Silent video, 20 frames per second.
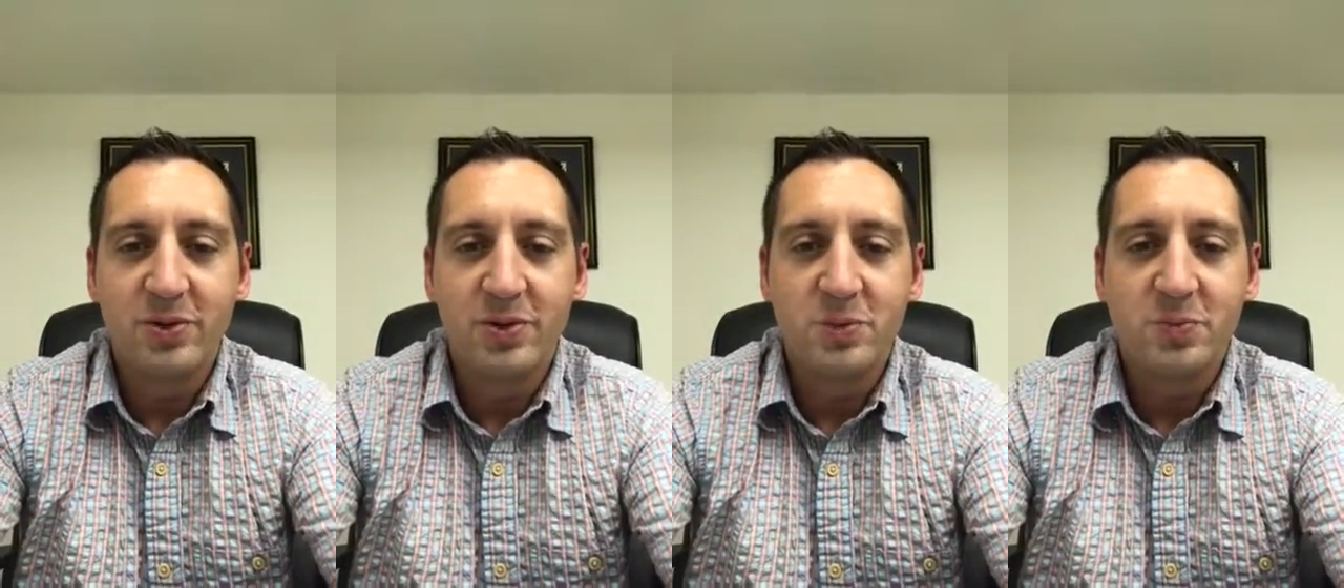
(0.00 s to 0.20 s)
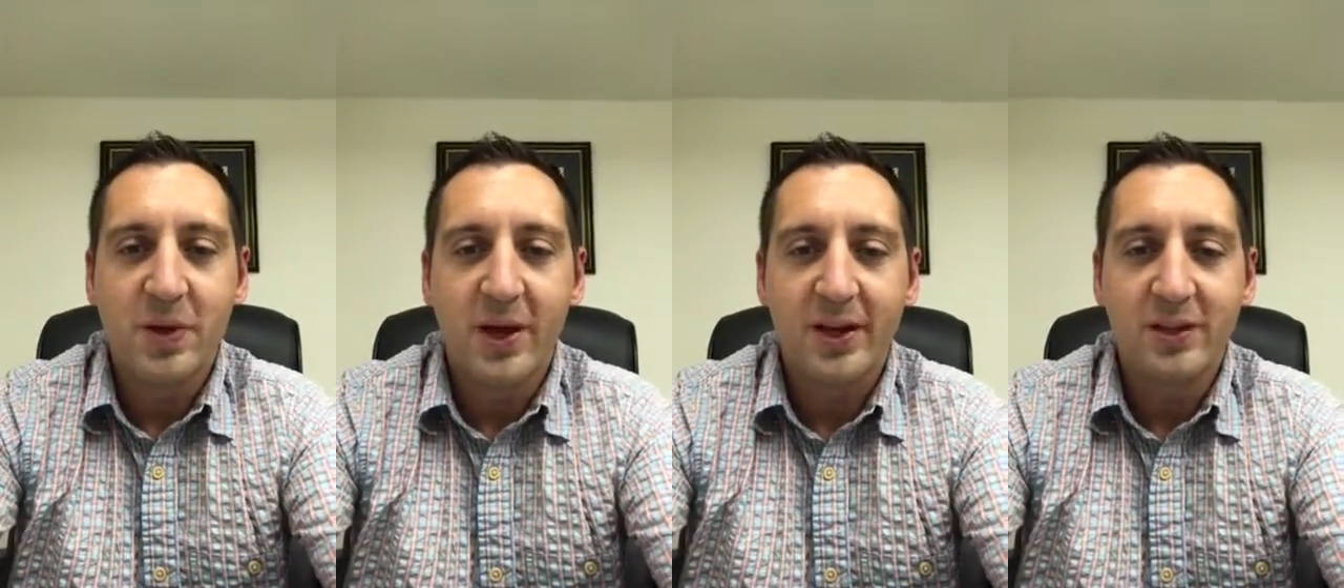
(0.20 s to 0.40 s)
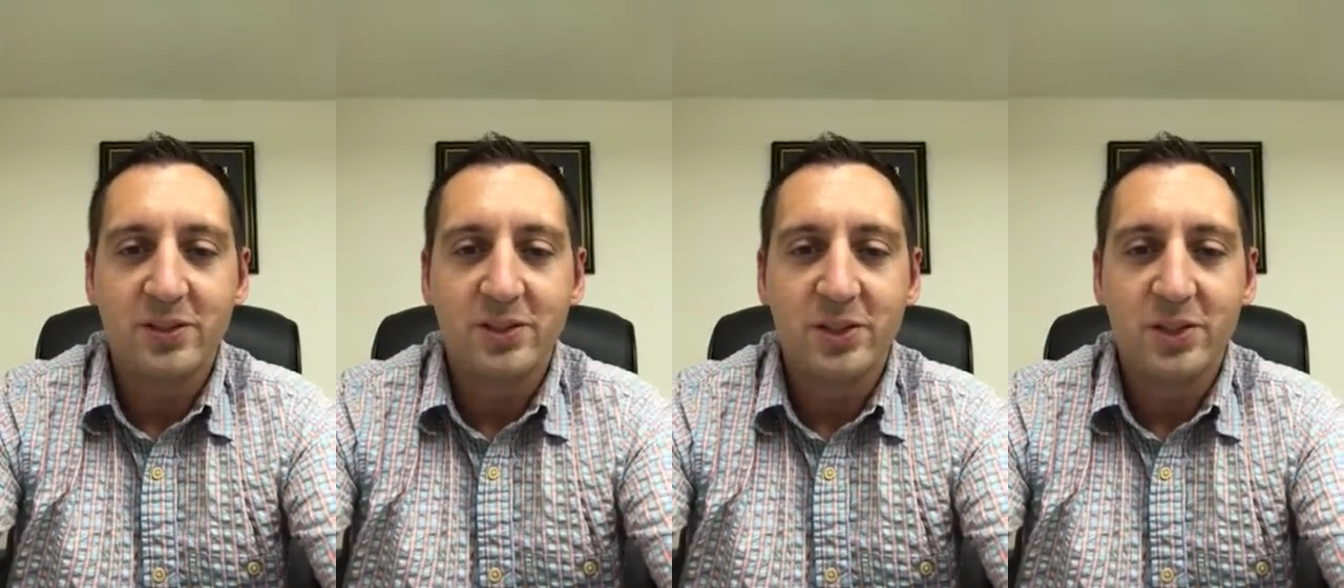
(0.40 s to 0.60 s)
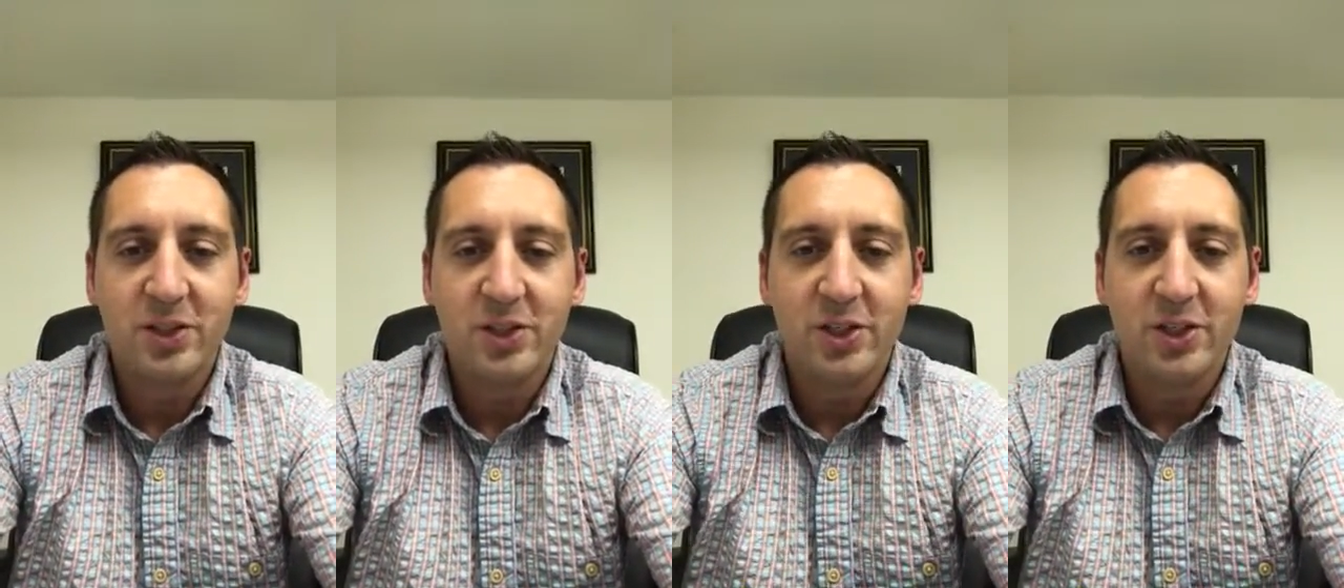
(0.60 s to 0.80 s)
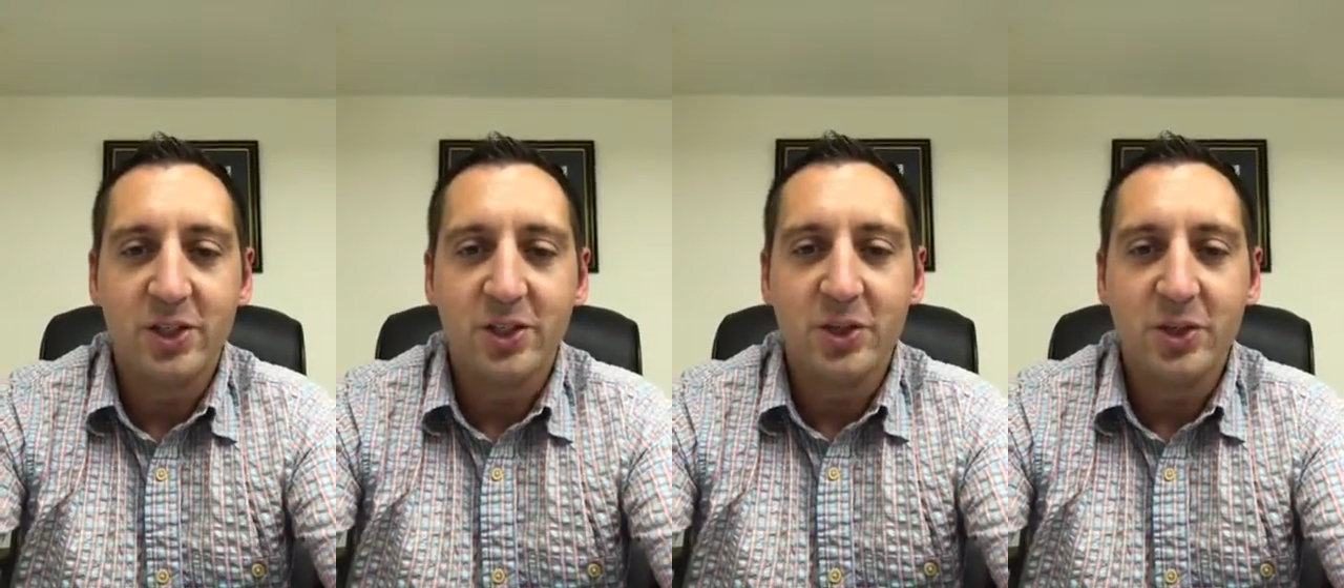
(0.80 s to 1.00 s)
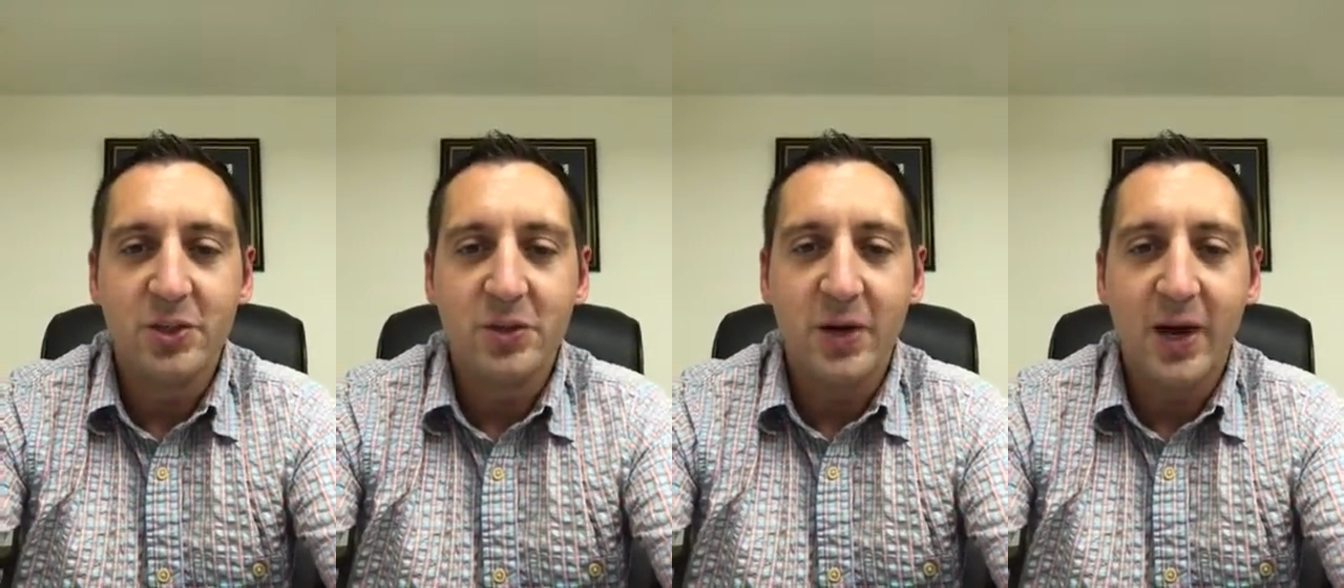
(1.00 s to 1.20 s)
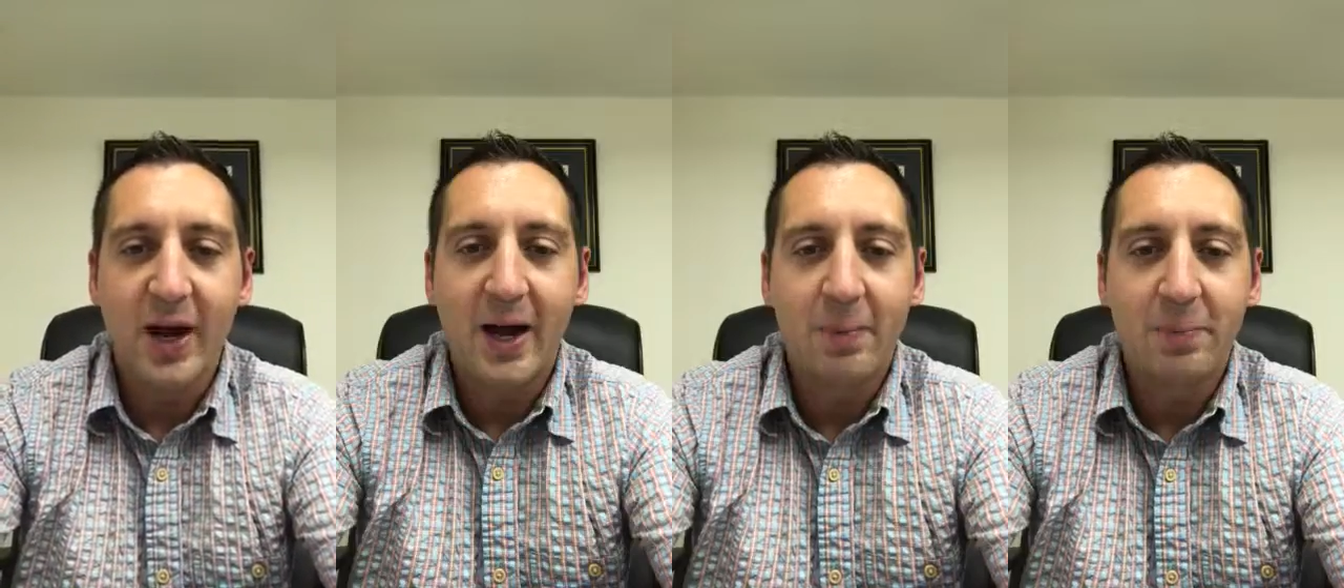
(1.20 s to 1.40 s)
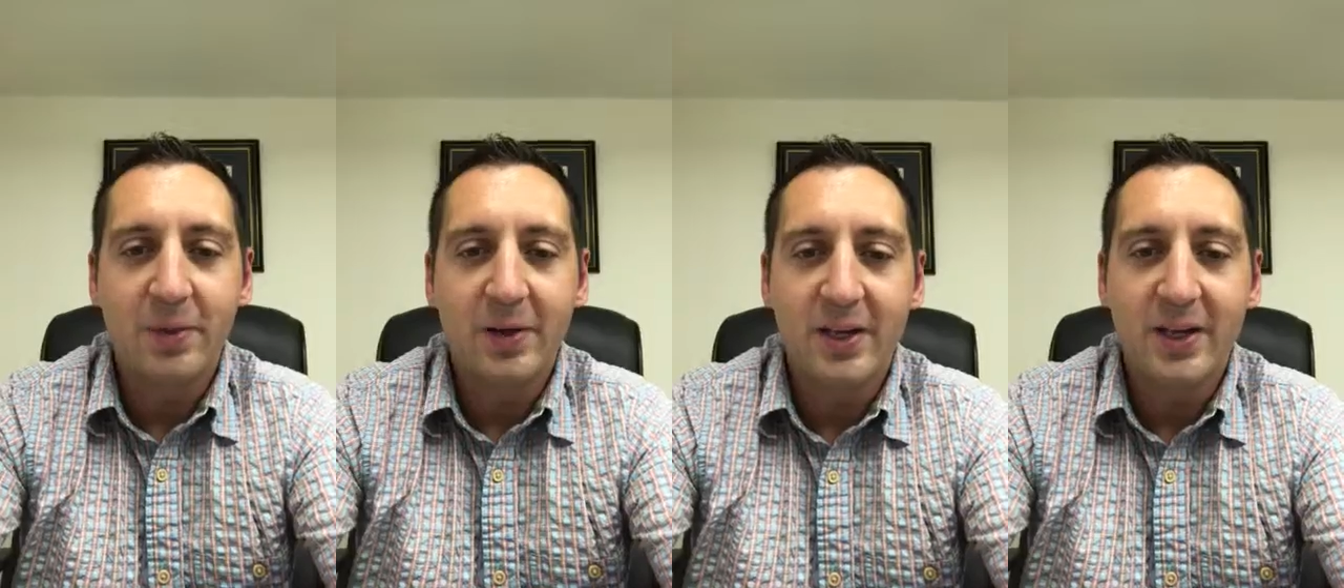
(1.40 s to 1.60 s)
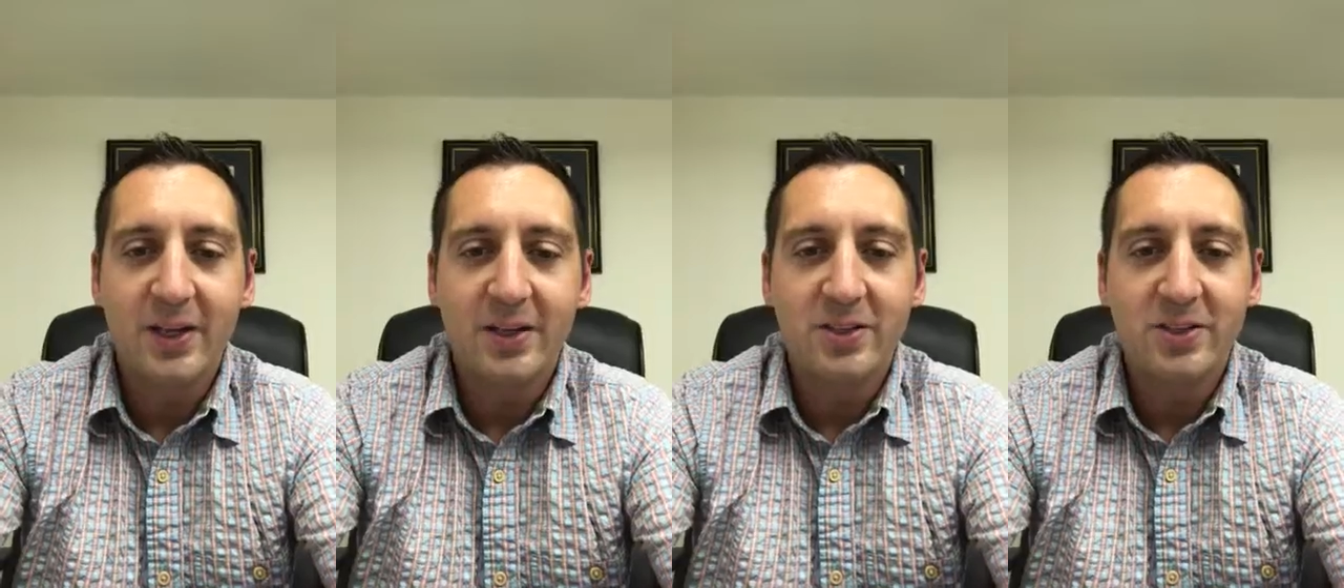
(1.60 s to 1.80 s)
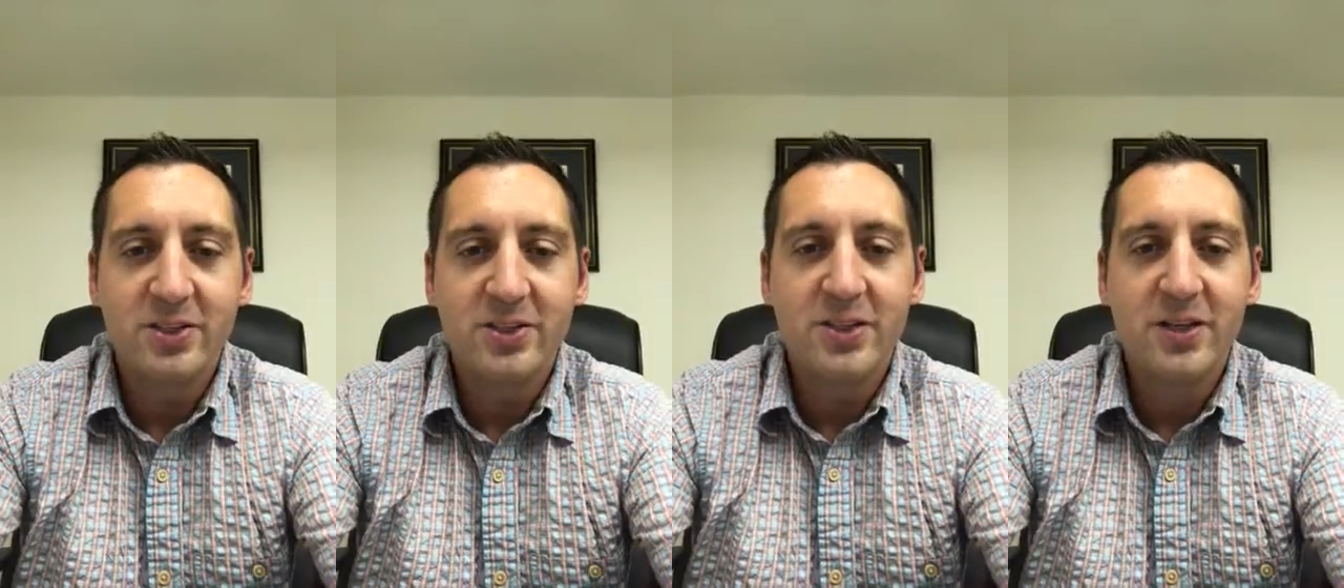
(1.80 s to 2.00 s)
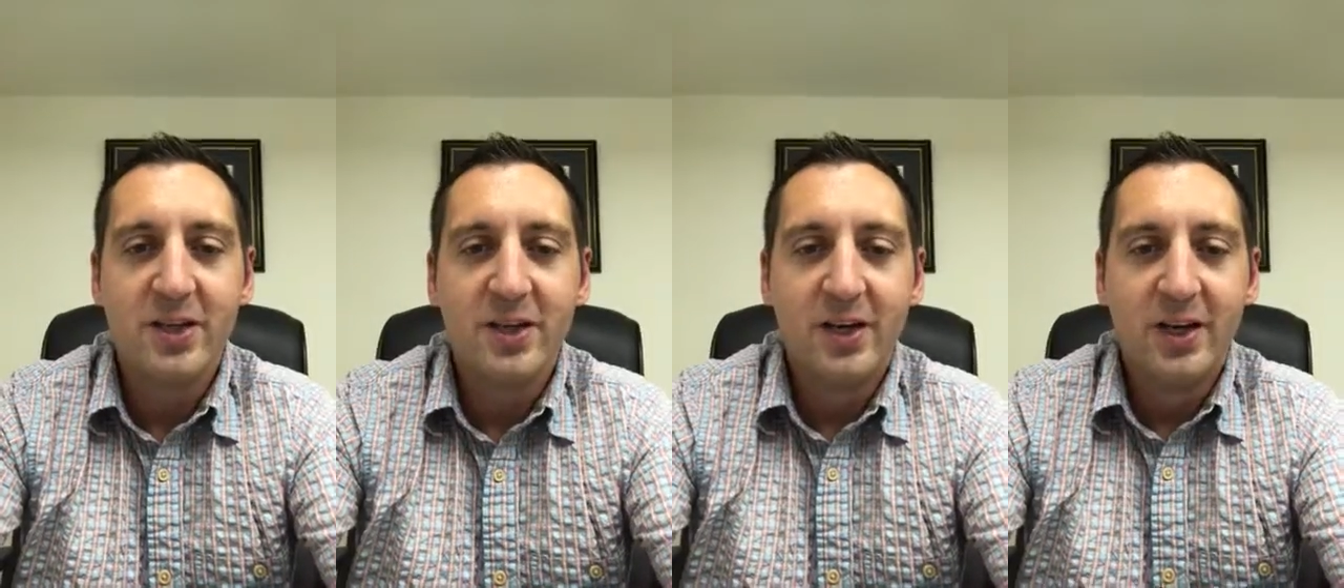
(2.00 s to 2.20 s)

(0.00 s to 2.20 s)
respect to your new applicants.